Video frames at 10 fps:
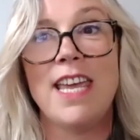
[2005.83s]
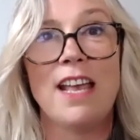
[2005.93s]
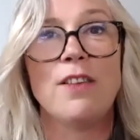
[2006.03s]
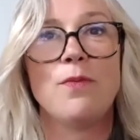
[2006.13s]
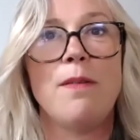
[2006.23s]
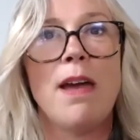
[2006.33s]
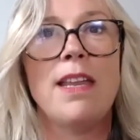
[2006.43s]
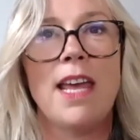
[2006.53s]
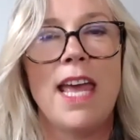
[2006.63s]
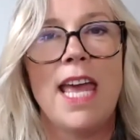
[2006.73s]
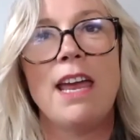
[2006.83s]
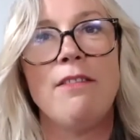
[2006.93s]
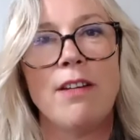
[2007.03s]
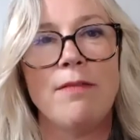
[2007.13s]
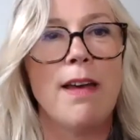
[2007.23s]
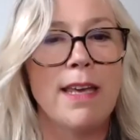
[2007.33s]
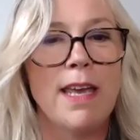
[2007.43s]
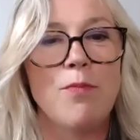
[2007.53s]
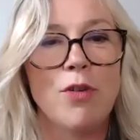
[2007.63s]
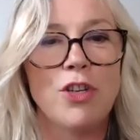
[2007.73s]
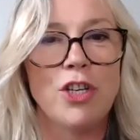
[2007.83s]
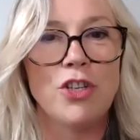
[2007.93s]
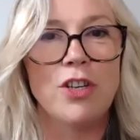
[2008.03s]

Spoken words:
yes, we made it here, and Make It British